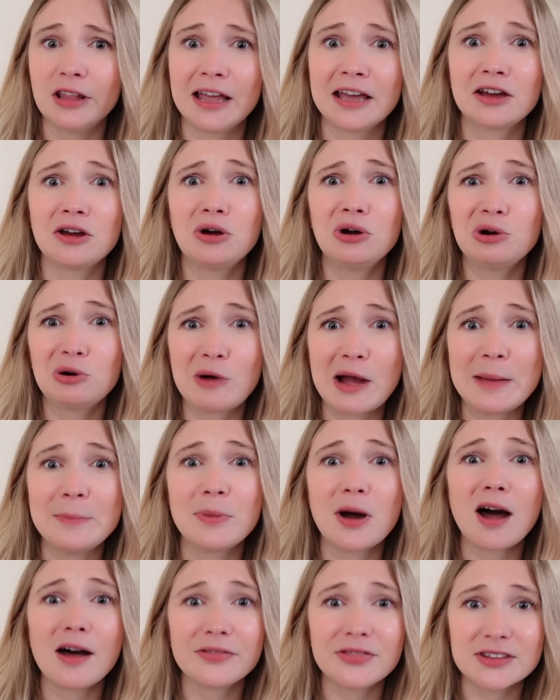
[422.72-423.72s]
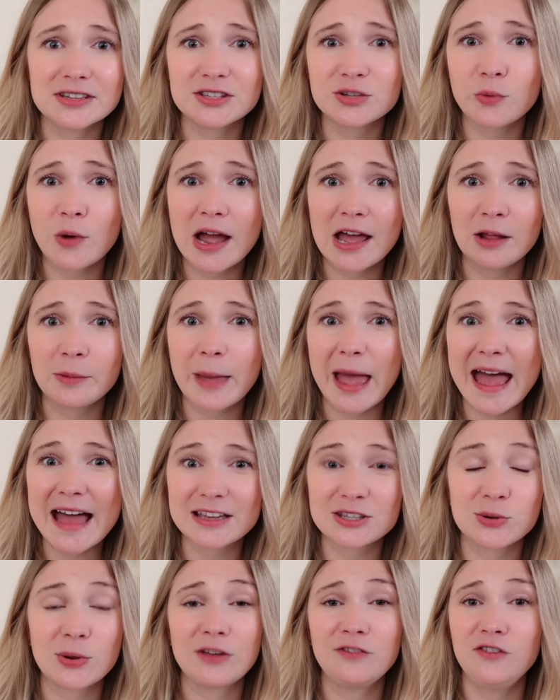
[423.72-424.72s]
like, oh, I bought this a while back,
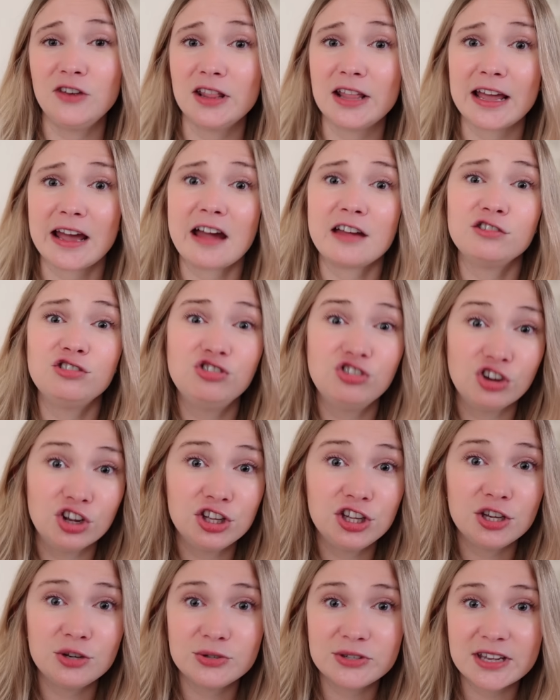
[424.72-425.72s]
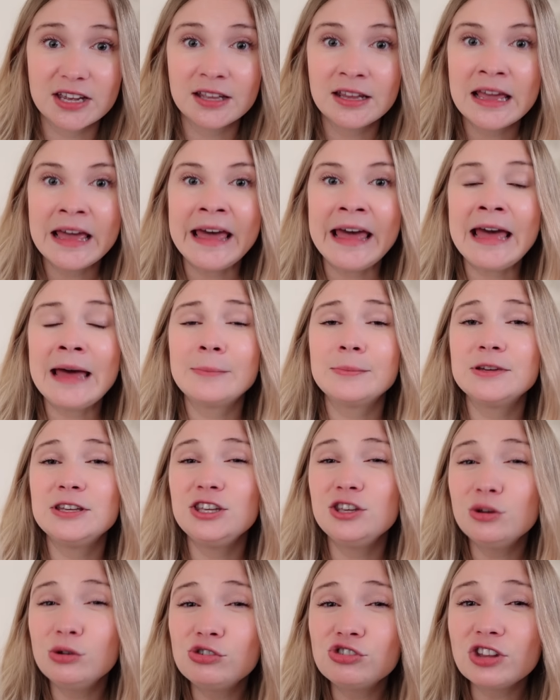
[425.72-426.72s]
so I feel like I should use it. But
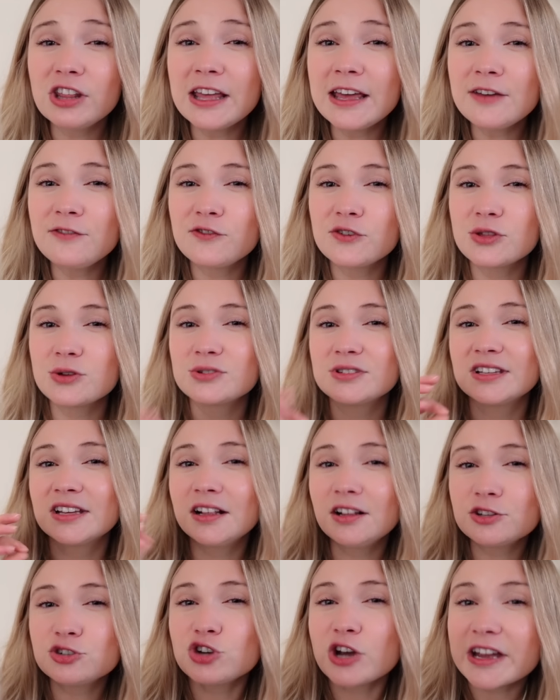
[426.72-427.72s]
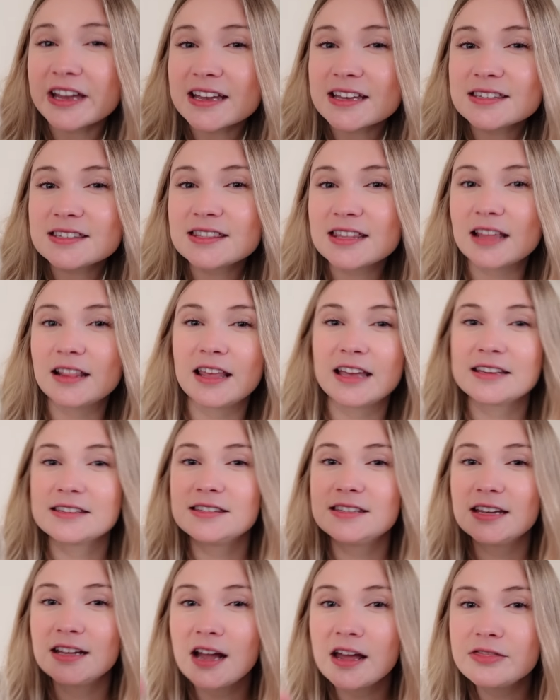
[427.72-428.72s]
usually for those little trinkets that
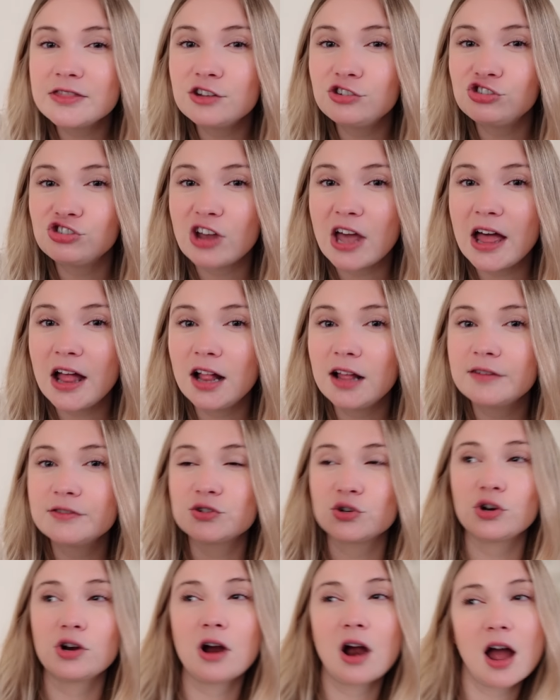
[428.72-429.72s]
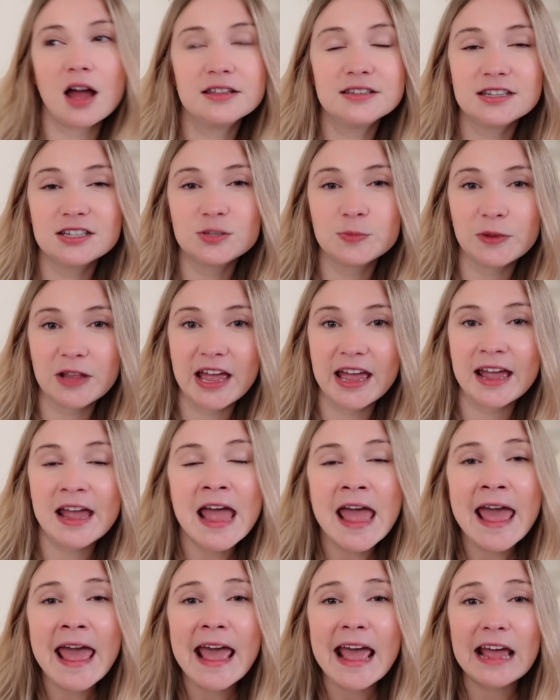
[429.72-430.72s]
sit on the shelves or are on display,
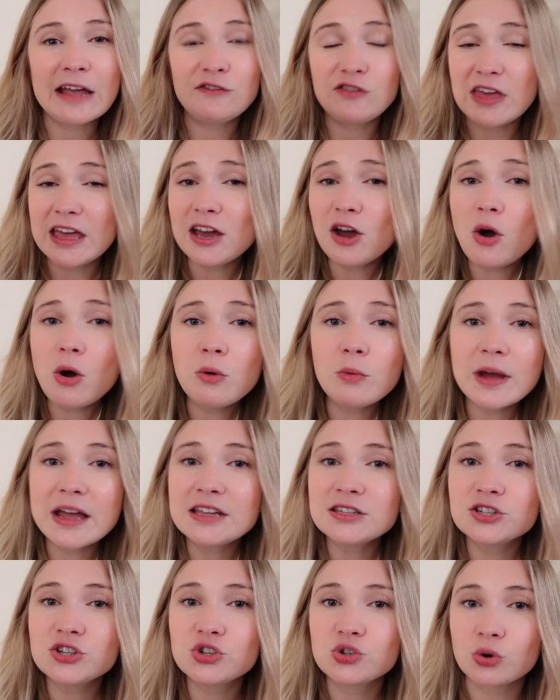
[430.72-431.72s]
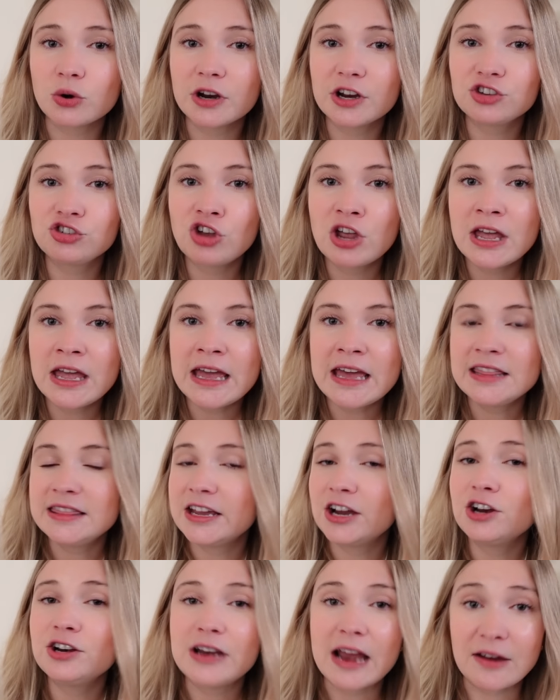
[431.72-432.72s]
if they go away into storage,
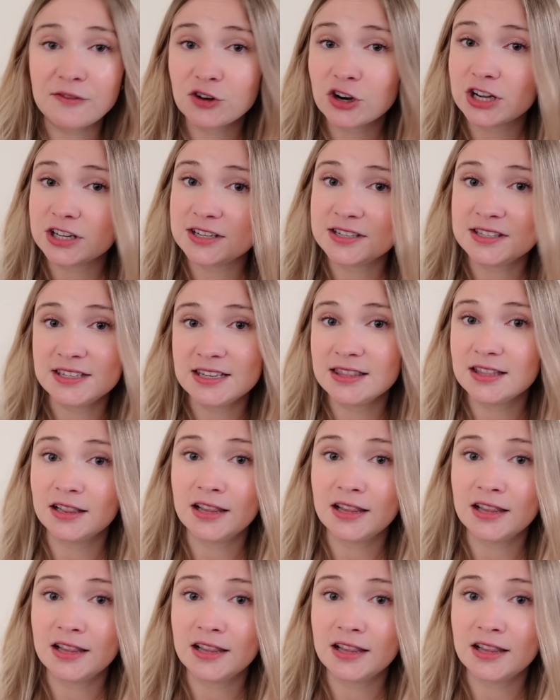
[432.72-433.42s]
they're never going to see the